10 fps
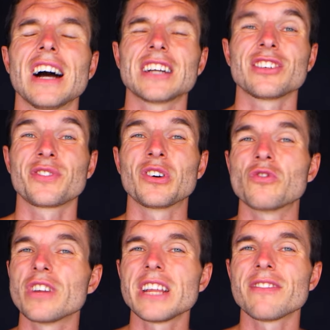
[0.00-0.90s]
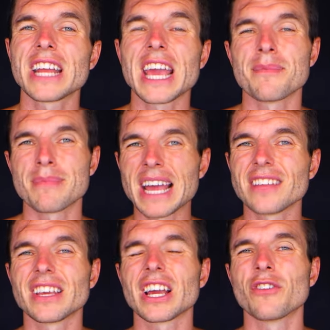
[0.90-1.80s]
I just feel really, really
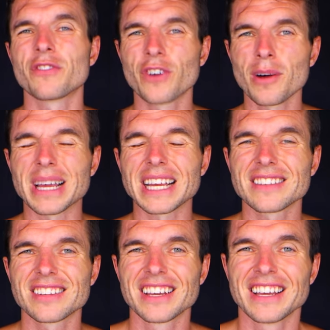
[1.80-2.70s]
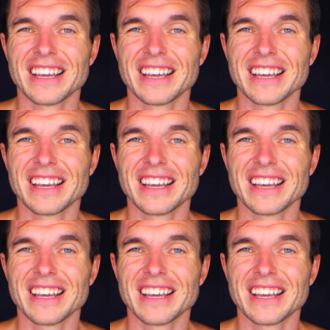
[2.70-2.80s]
amazing from it.